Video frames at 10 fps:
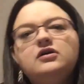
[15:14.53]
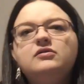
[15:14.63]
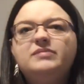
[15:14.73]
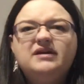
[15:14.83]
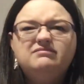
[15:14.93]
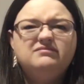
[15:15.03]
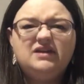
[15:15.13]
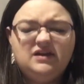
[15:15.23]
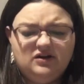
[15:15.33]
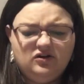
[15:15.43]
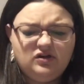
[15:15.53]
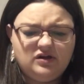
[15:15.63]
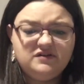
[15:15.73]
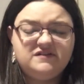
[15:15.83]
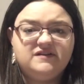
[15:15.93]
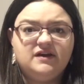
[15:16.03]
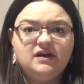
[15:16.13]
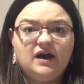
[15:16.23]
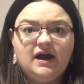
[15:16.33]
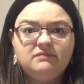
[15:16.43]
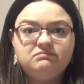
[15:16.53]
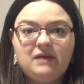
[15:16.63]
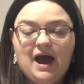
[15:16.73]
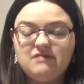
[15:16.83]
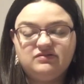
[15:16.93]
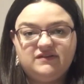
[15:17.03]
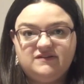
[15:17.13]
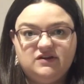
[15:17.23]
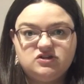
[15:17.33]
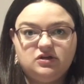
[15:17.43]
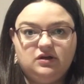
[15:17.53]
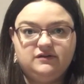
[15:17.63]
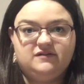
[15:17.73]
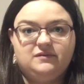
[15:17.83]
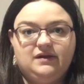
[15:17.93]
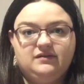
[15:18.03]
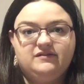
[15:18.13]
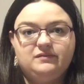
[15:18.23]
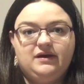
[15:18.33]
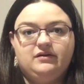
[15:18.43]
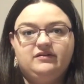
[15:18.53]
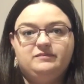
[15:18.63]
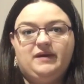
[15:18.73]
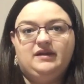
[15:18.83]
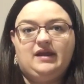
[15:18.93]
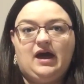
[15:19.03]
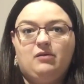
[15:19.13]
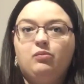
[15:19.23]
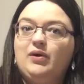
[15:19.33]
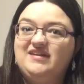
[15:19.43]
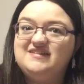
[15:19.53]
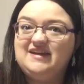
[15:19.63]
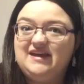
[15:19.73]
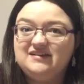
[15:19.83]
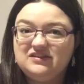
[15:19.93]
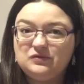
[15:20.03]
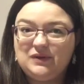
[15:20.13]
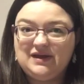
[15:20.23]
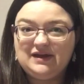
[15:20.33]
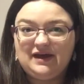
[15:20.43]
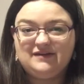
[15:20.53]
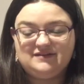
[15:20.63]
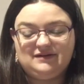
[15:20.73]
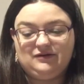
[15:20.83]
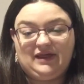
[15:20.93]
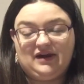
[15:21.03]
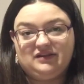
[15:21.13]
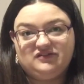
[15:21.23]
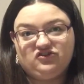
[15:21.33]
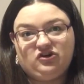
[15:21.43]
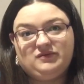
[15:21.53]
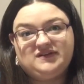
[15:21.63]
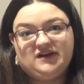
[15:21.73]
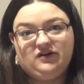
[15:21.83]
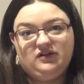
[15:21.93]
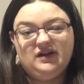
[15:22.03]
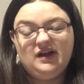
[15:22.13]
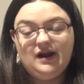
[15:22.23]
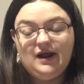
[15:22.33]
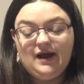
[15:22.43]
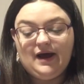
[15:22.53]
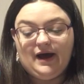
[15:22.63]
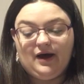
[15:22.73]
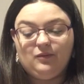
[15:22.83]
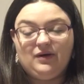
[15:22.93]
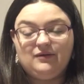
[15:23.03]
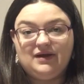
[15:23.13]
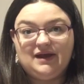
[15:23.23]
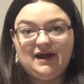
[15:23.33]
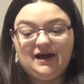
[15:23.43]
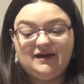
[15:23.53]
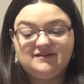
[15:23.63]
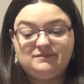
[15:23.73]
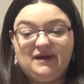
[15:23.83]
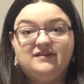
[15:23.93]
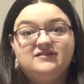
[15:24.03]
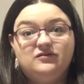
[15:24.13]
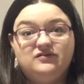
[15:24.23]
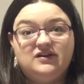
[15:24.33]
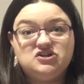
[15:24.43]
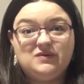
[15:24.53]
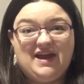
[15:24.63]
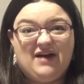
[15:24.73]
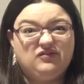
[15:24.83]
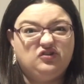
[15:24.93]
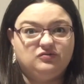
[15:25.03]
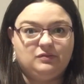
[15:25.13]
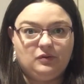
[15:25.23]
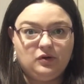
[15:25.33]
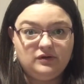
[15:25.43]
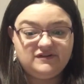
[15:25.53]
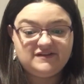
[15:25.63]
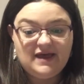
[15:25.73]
But in all honesty, I haven't stitched a lot this week. This week has been now pointy end of the week, as end of the term as I call it, where we, as being a school teacher, we have to do reports.